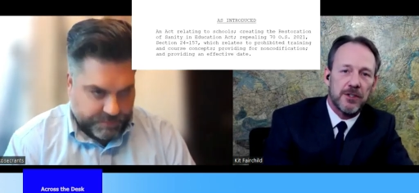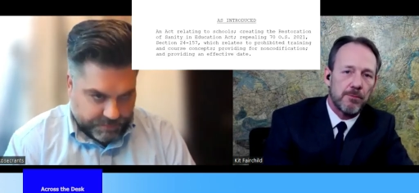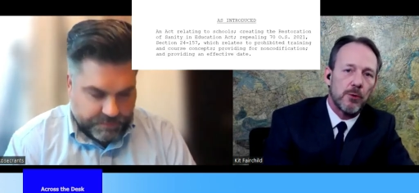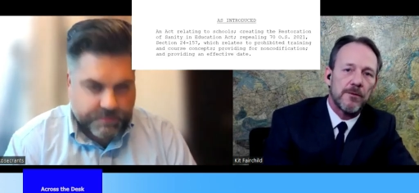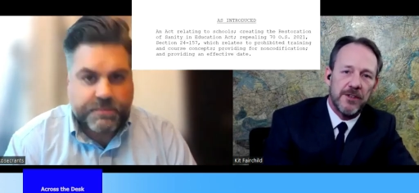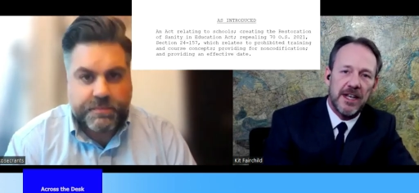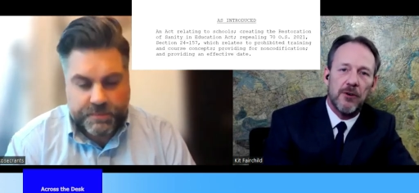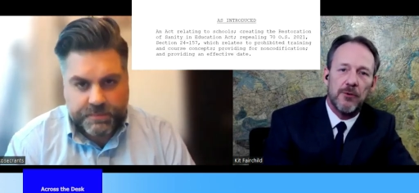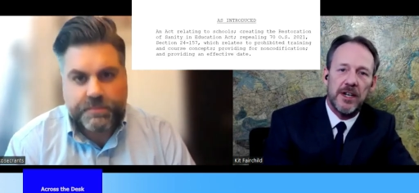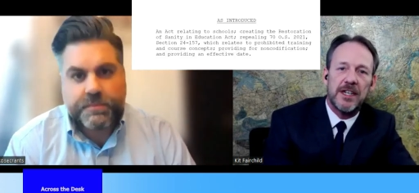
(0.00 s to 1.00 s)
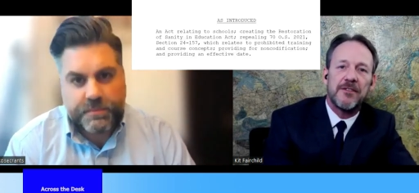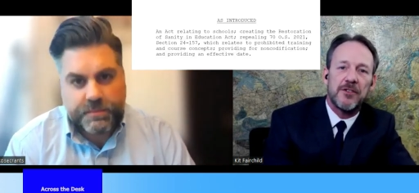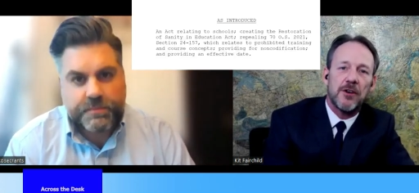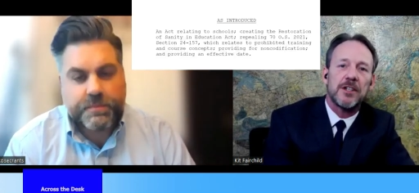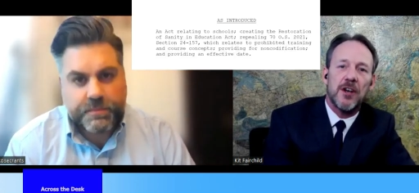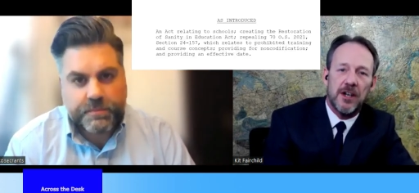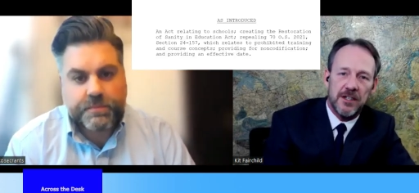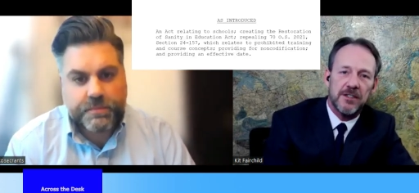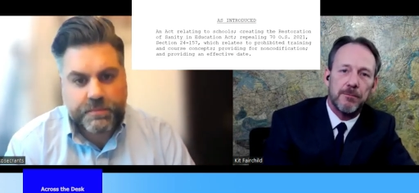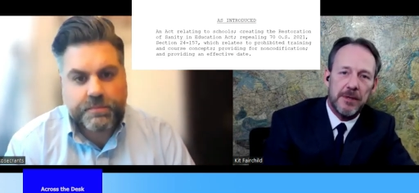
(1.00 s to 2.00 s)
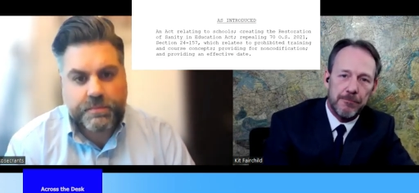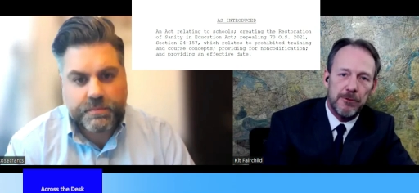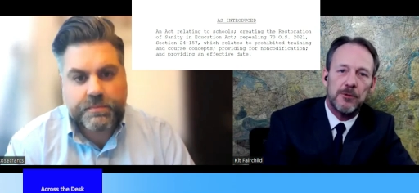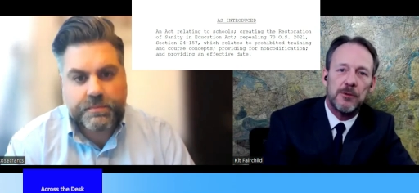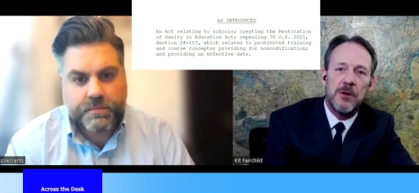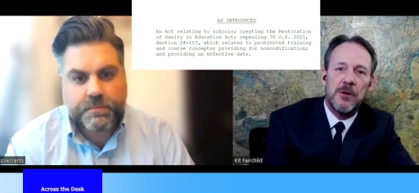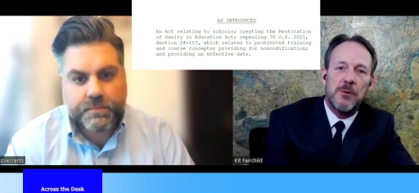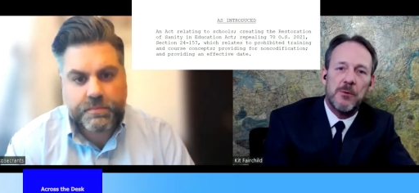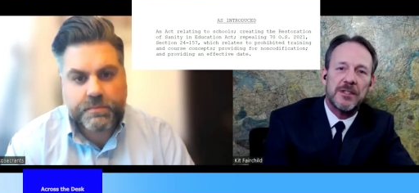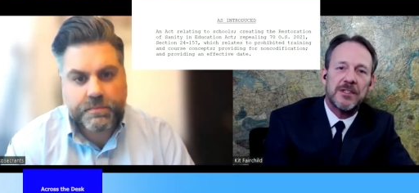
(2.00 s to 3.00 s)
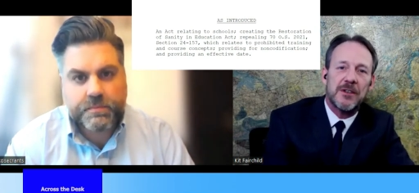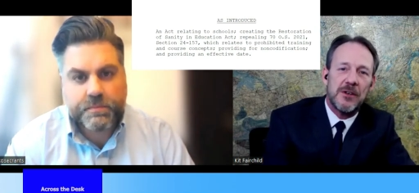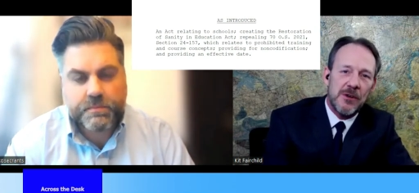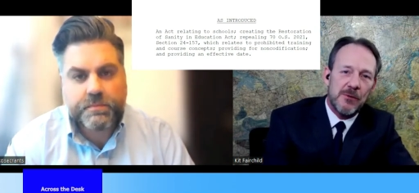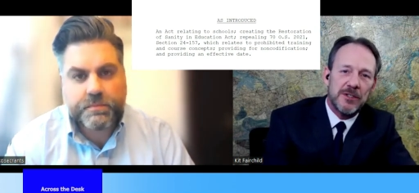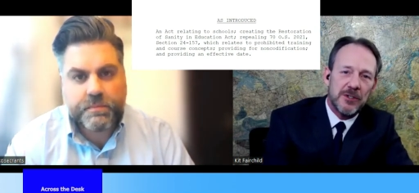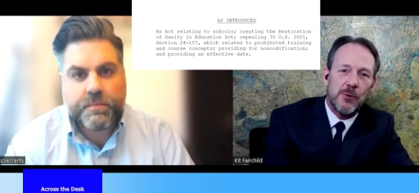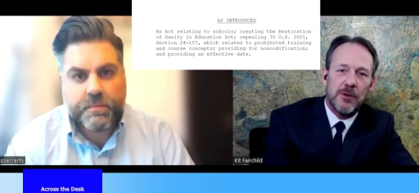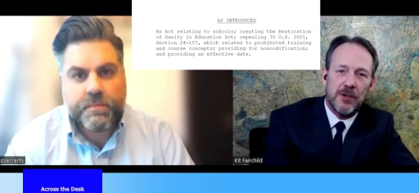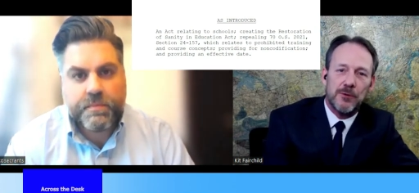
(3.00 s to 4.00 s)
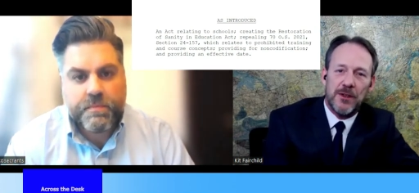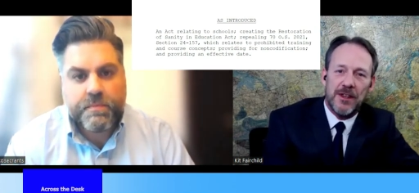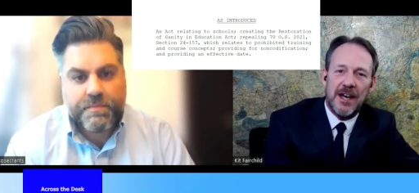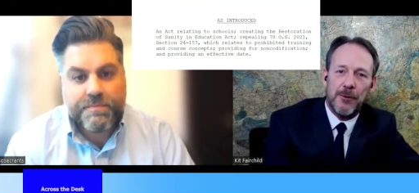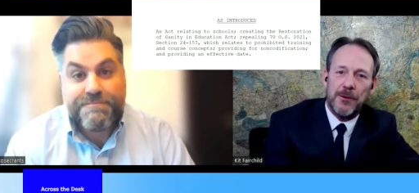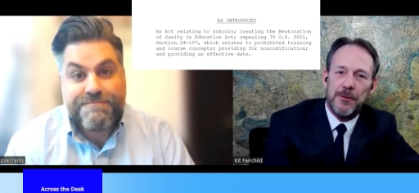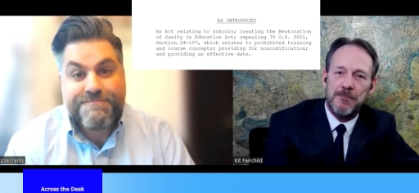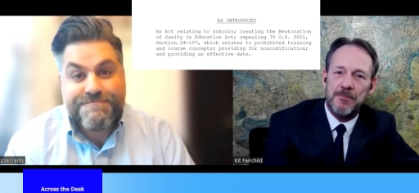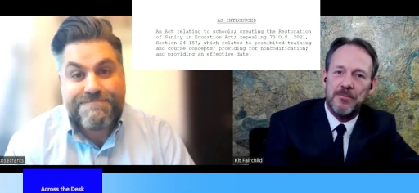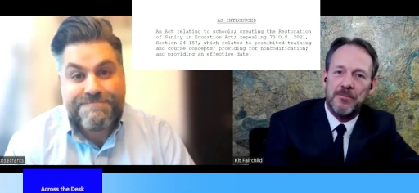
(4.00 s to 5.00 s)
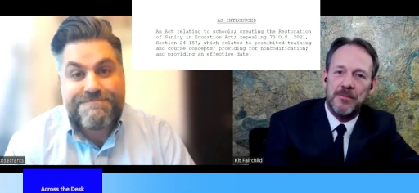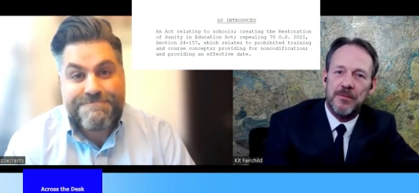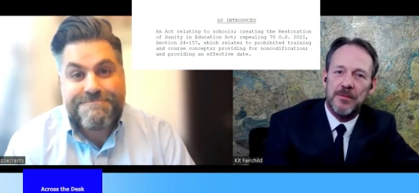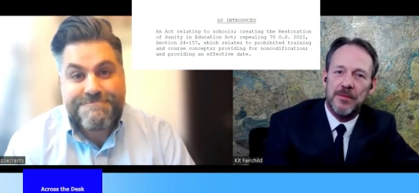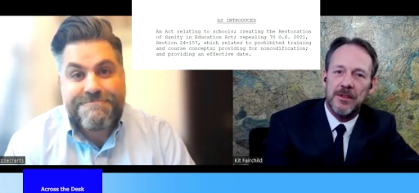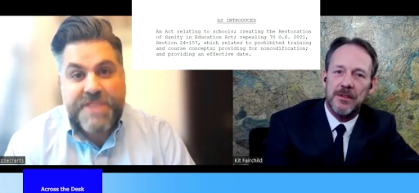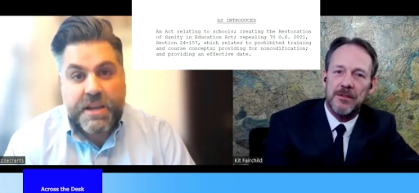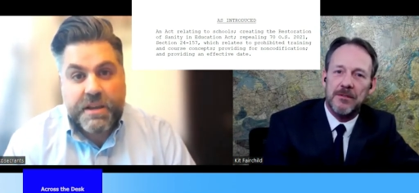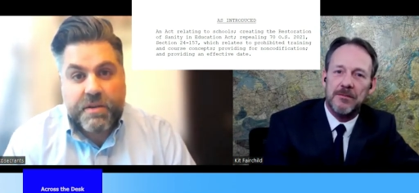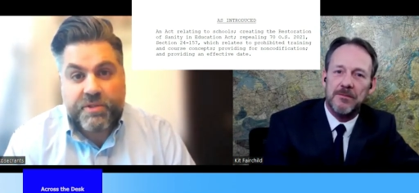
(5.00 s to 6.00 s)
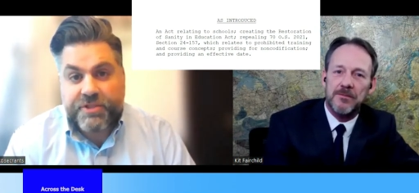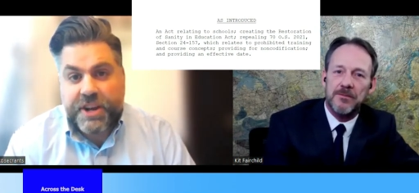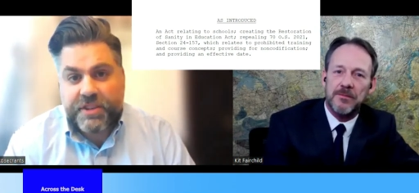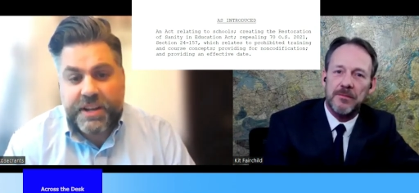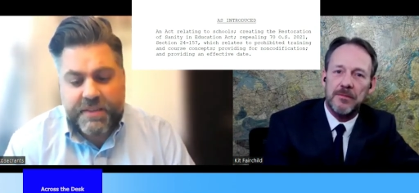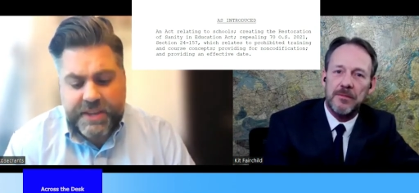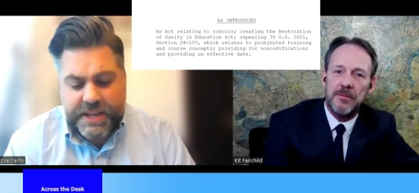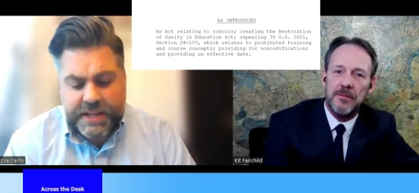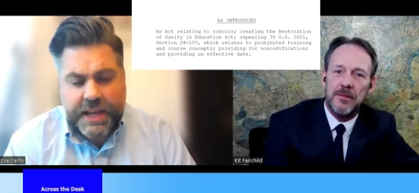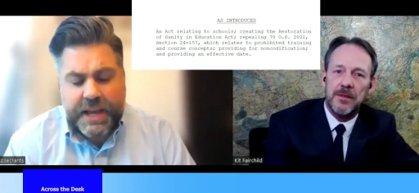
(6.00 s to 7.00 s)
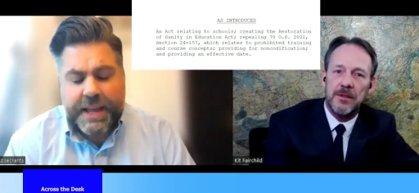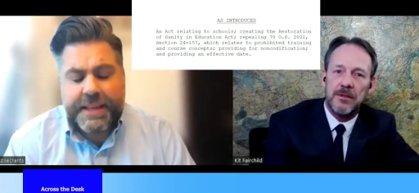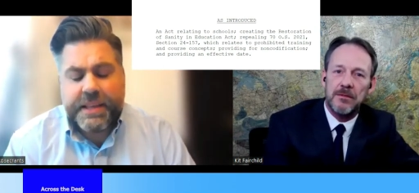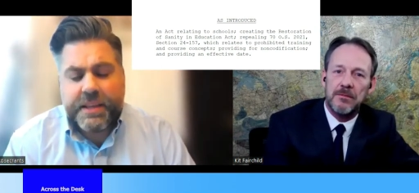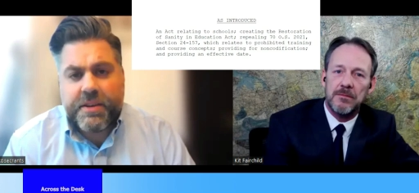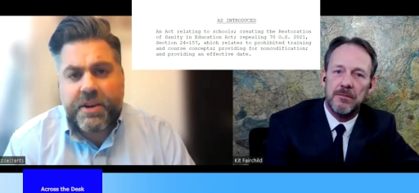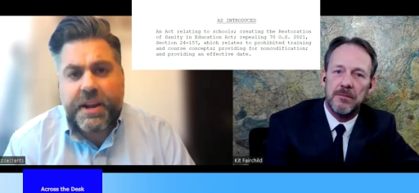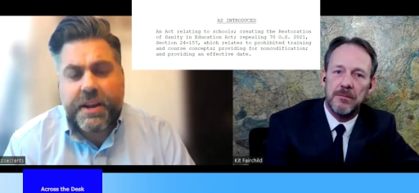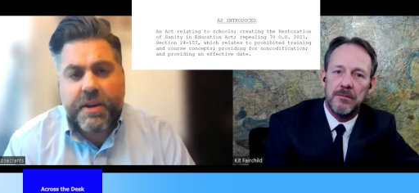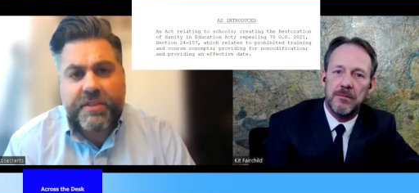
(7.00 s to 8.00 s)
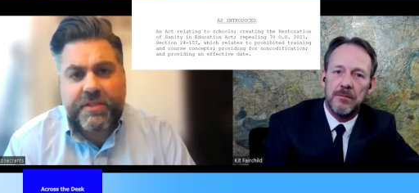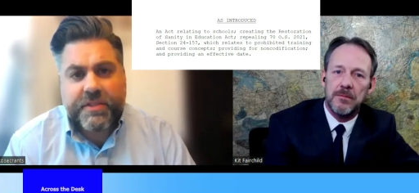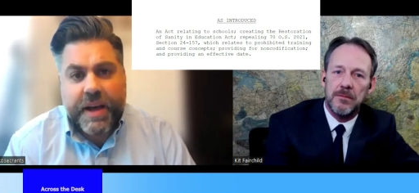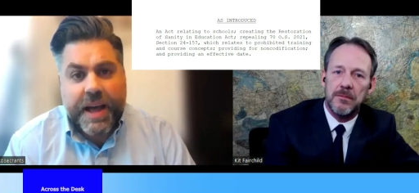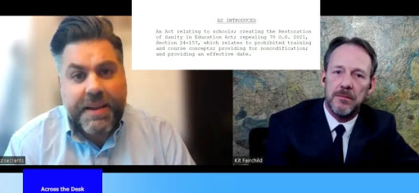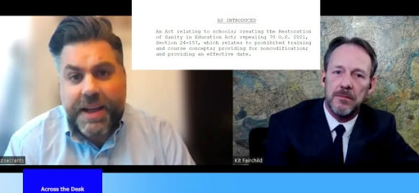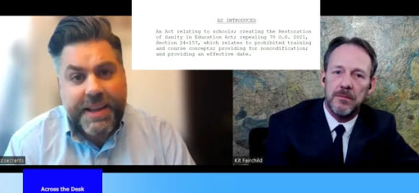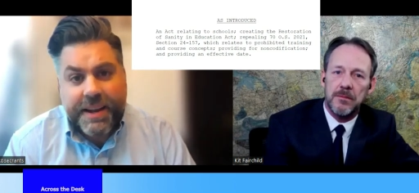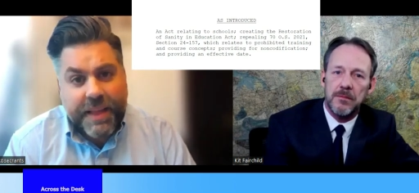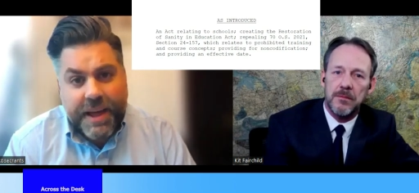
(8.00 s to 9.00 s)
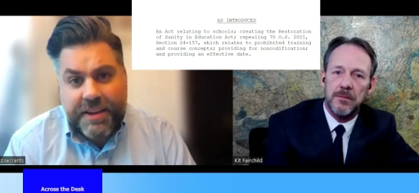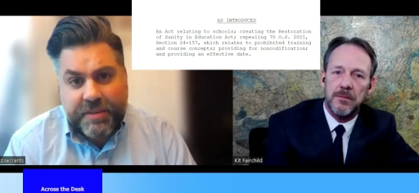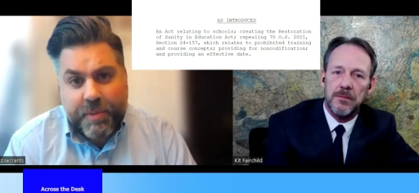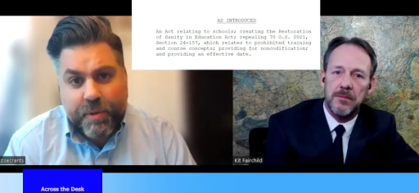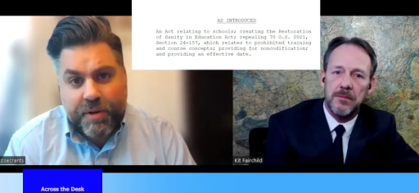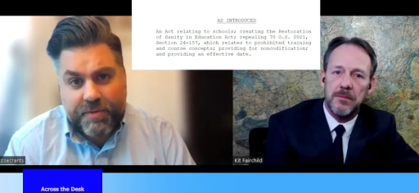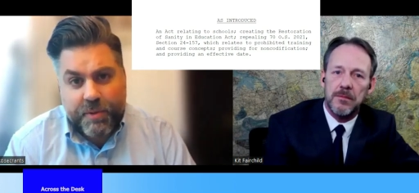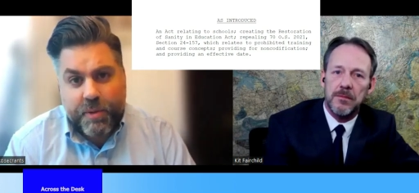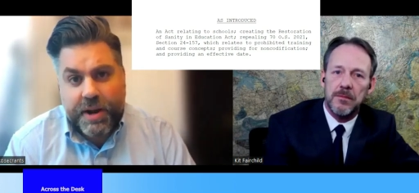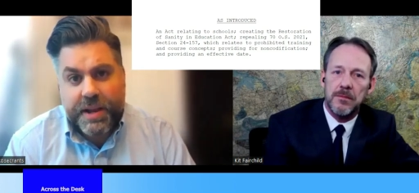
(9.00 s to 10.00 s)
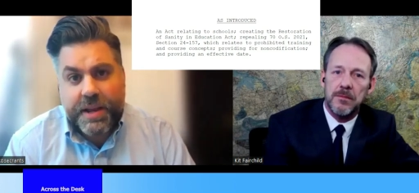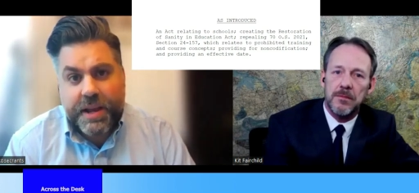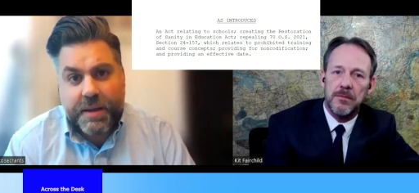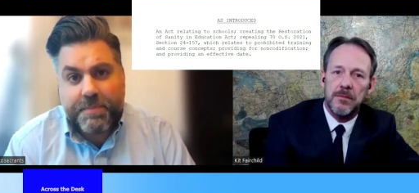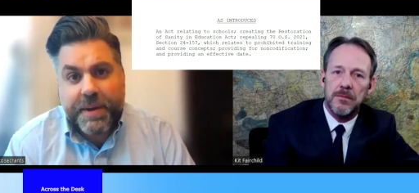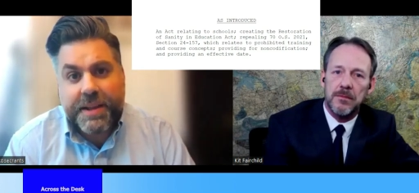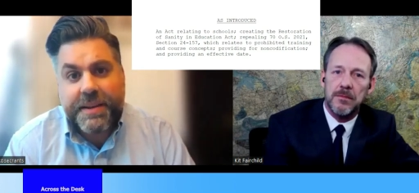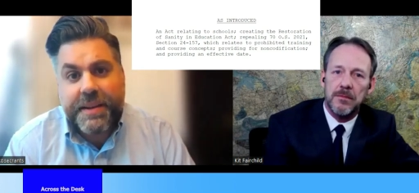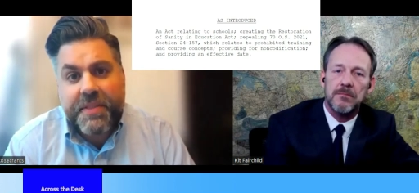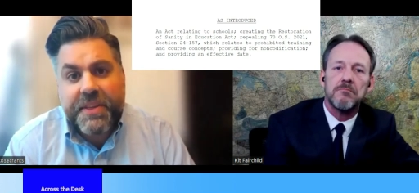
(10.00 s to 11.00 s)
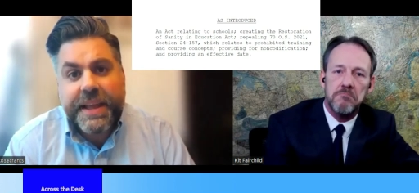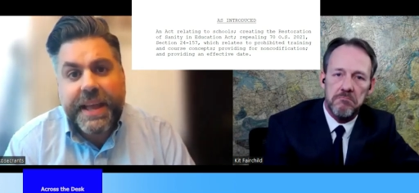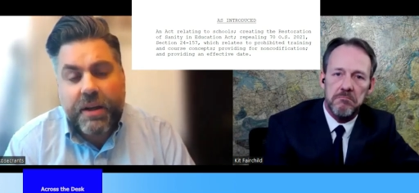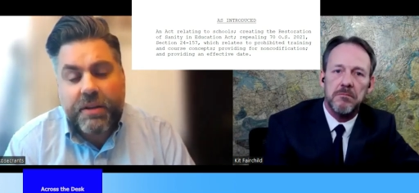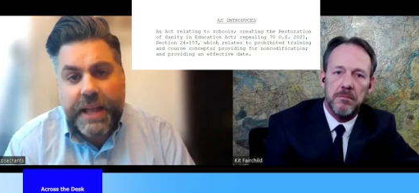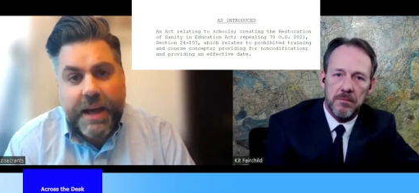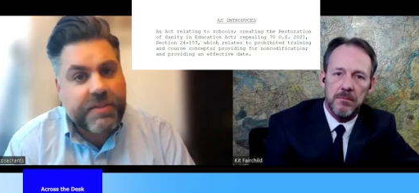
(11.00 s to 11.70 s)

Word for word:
Speaker 1: support for that already? Have you already talked to some people? what's what's going on with that one?
Speaker 2: Well, strangely enough, Kit, uh, you're going to notice I, I got a lot of support for it but nothing out loud